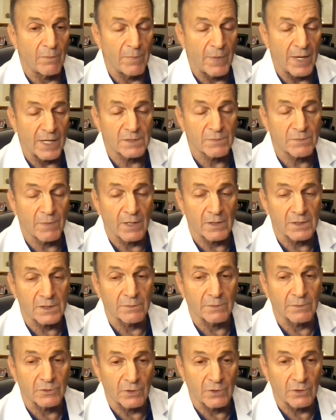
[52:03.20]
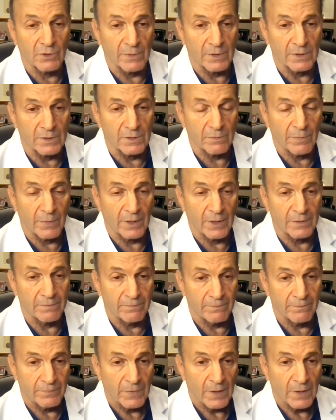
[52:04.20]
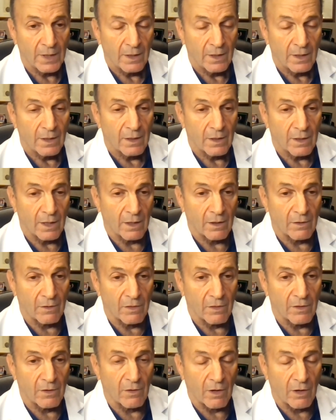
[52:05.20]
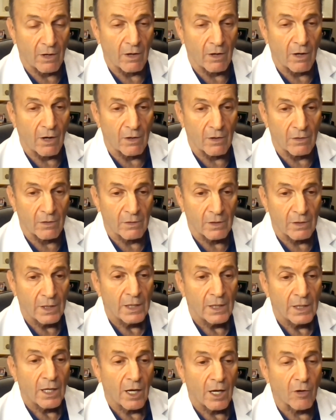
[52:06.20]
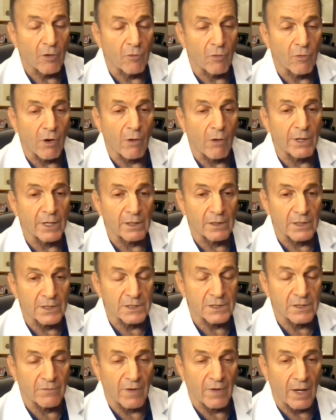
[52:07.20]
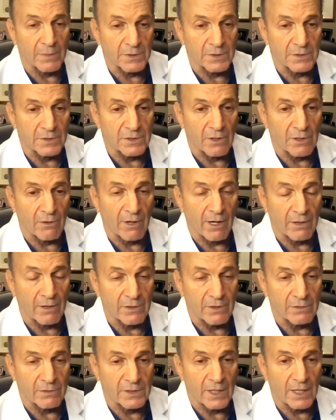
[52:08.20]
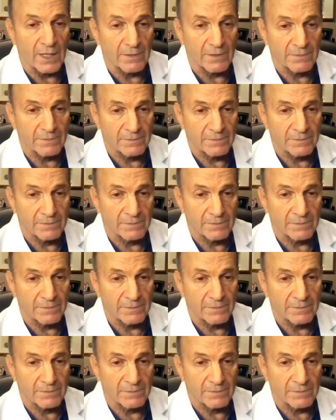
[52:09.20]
best possible treatment, but there are a growing list of options that are out there today.